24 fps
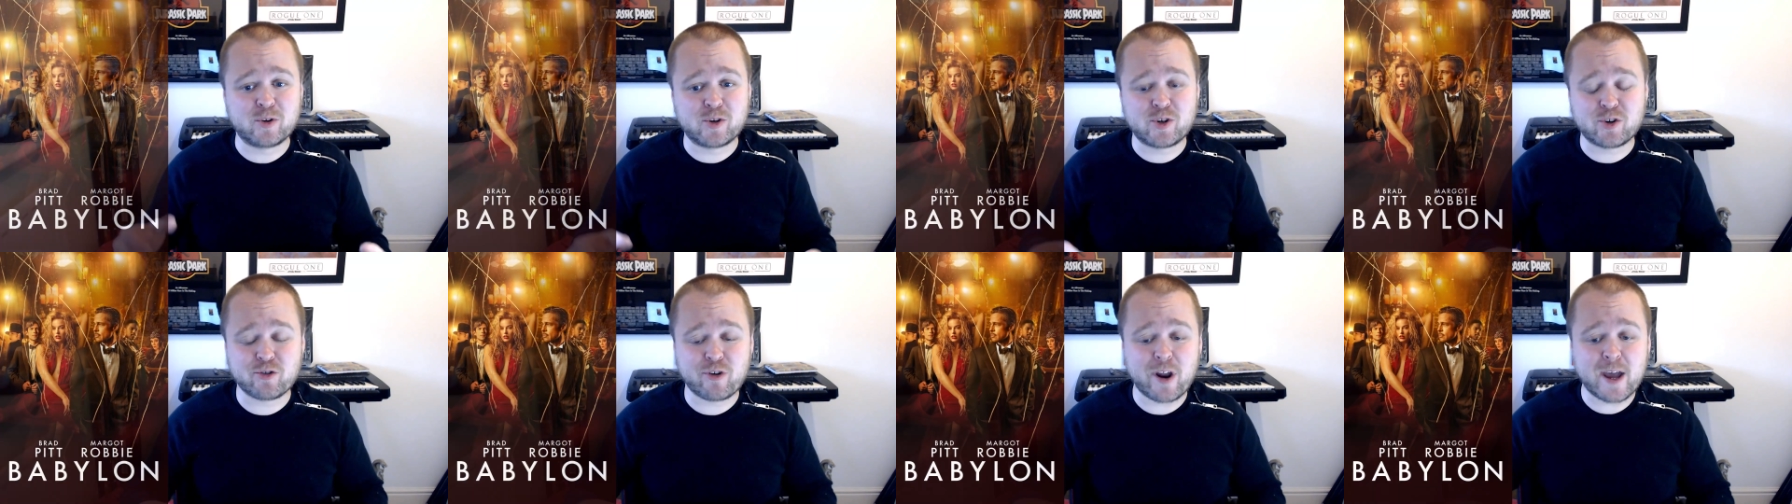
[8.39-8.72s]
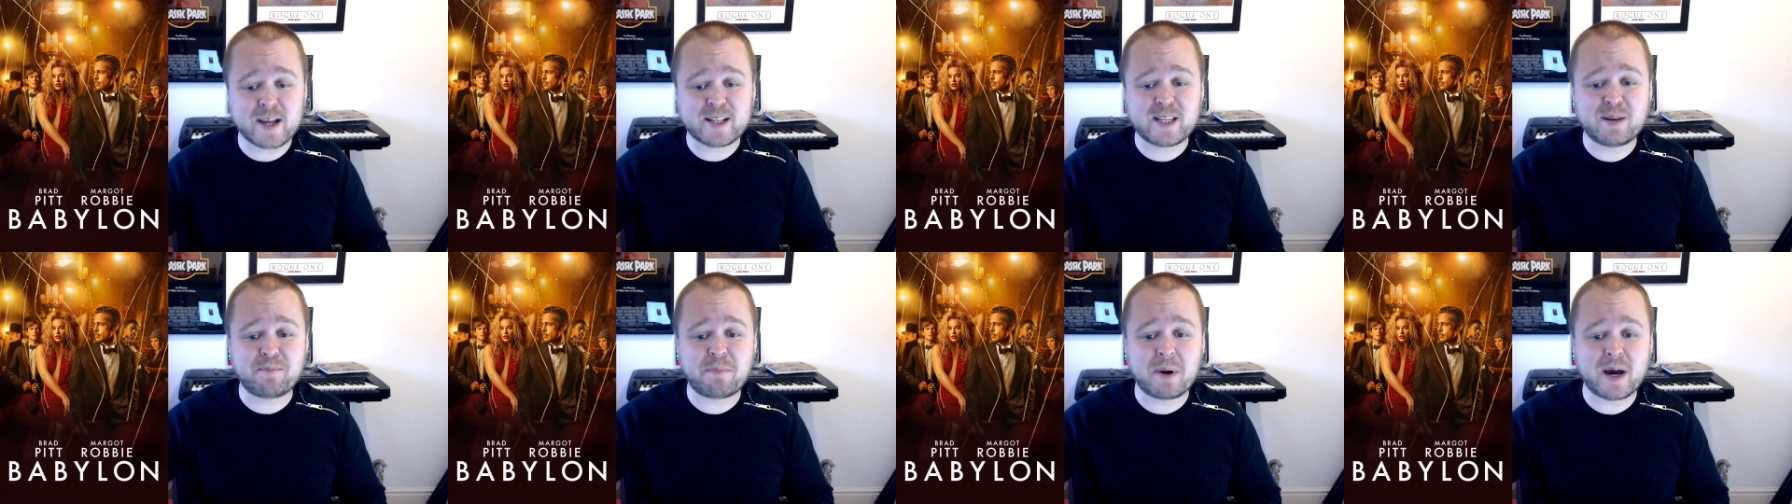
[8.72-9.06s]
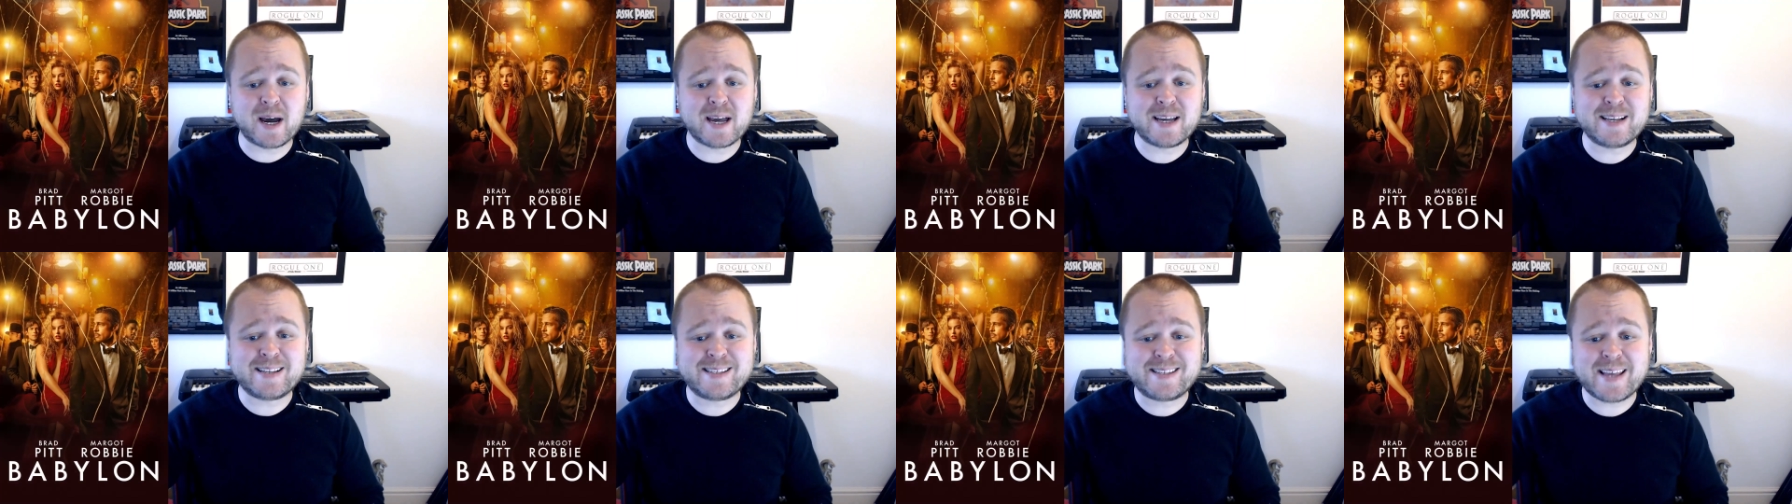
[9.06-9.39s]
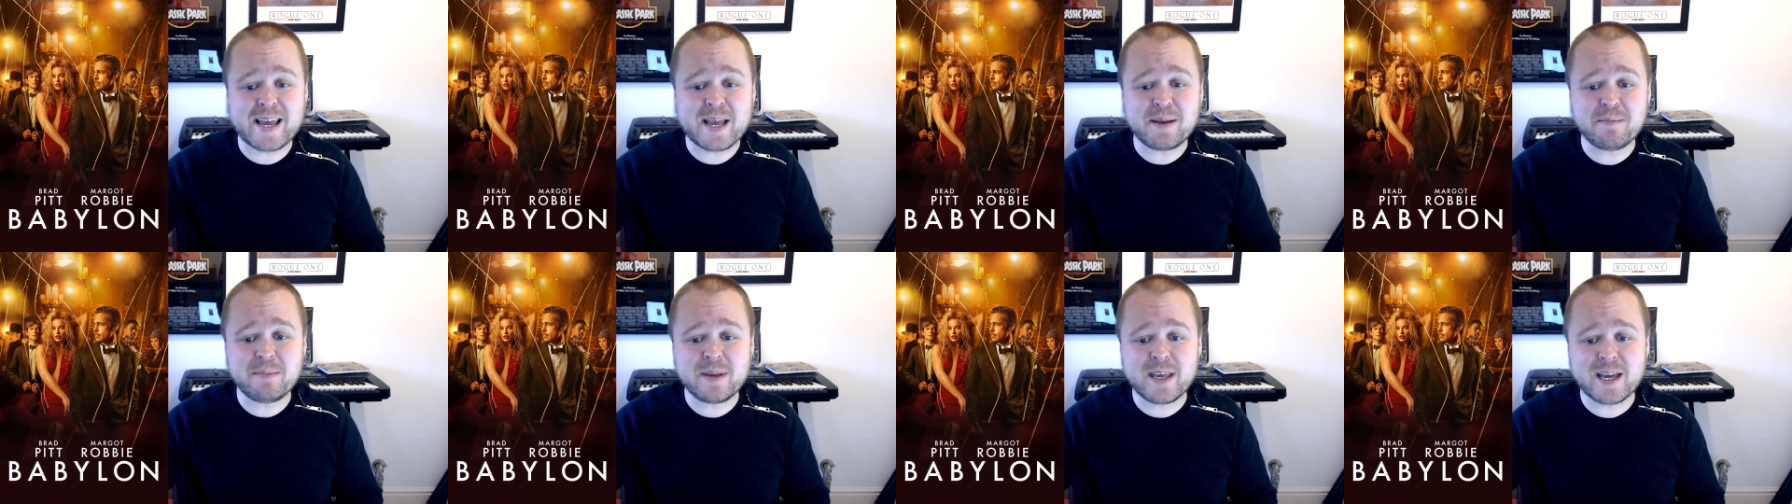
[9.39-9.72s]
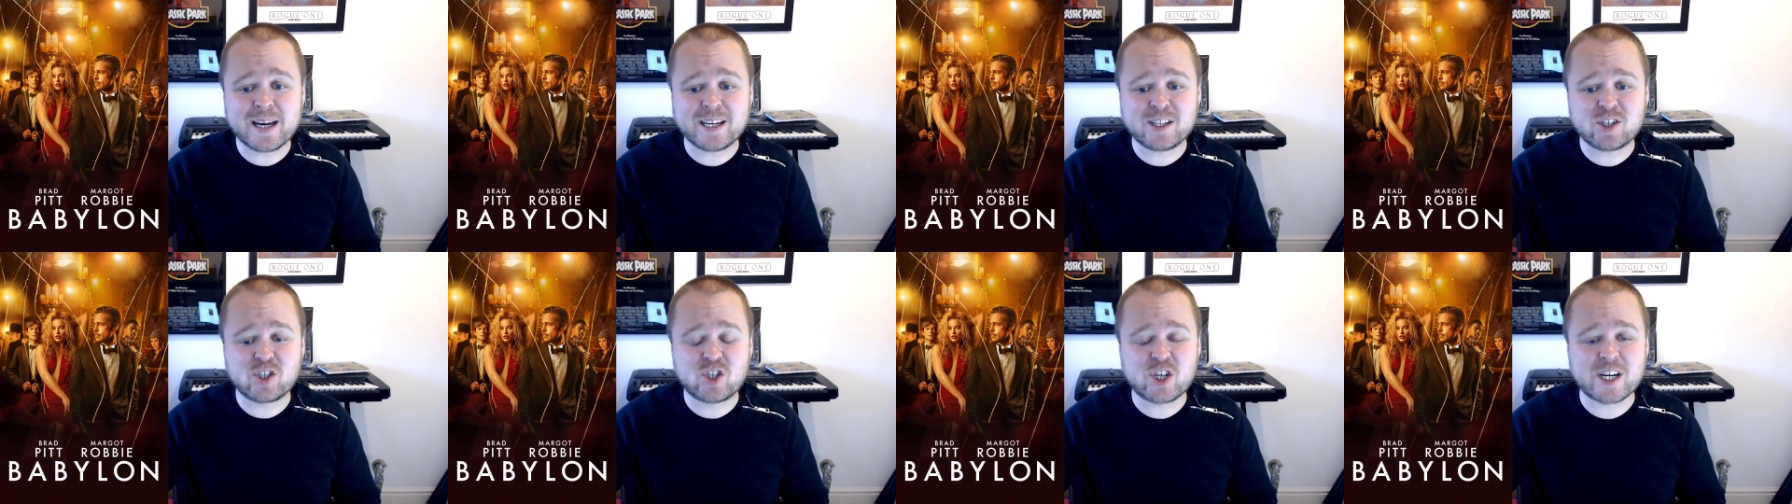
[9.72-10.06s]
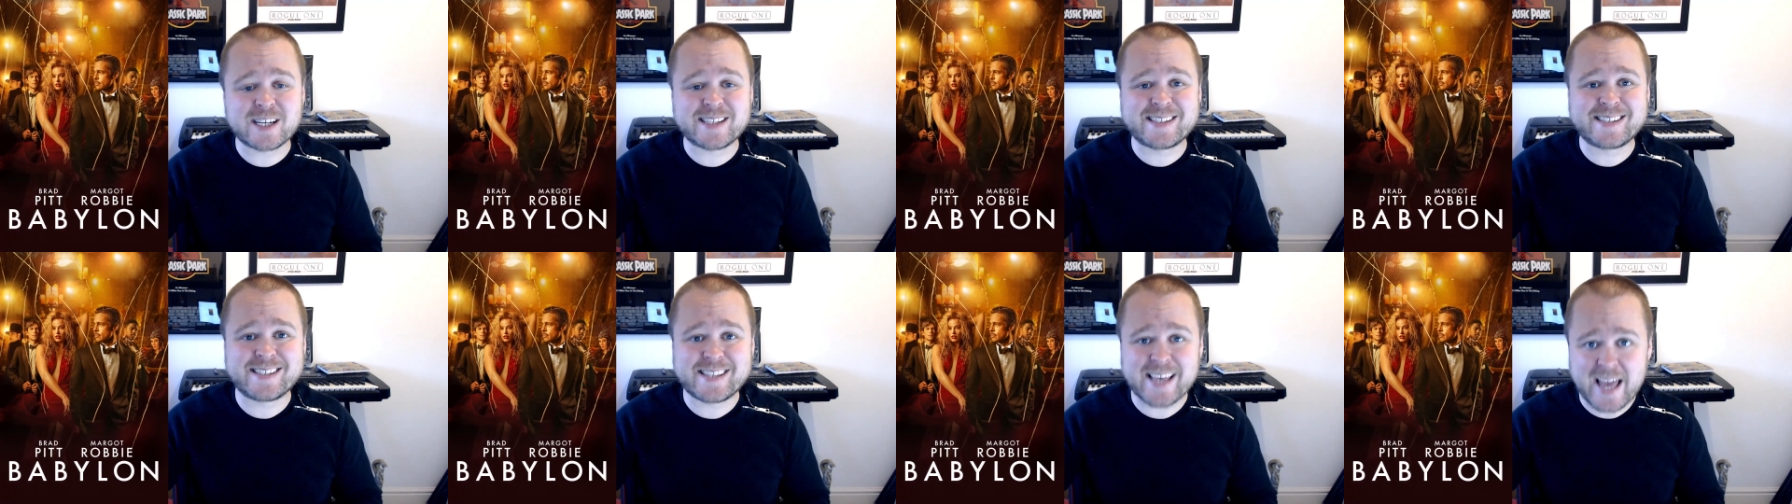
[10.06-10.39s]
directed by Damien
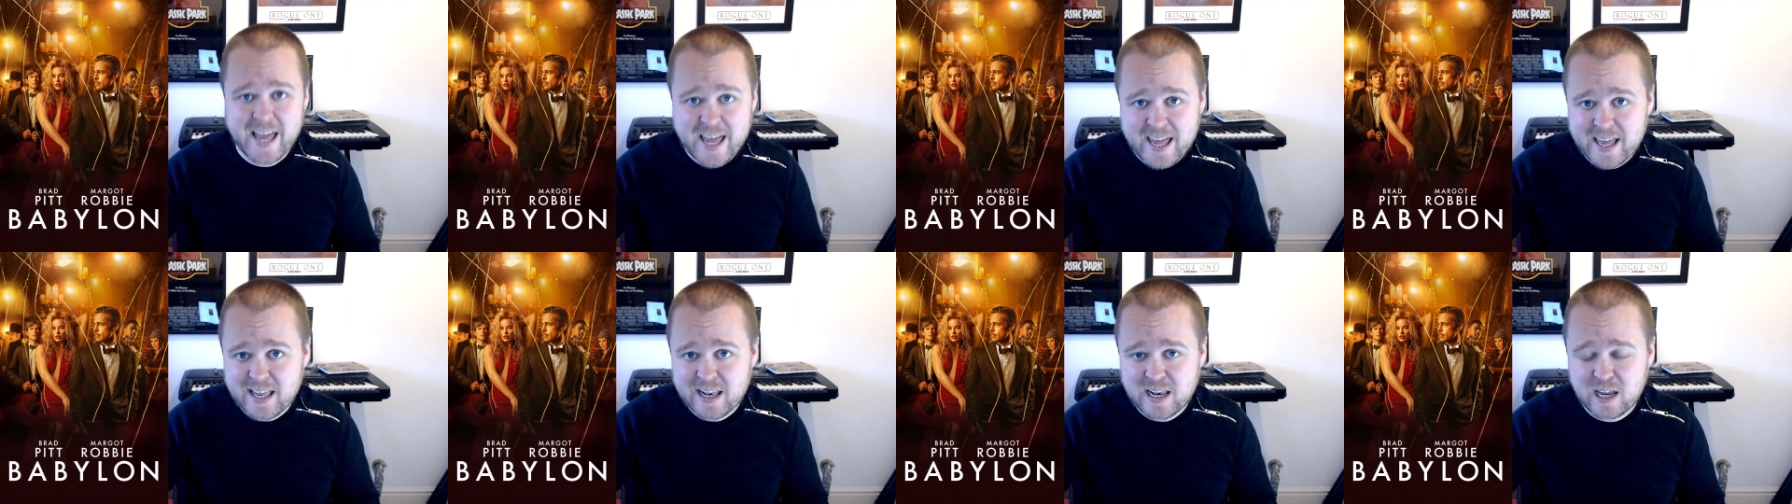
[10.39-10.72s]
Chazelle,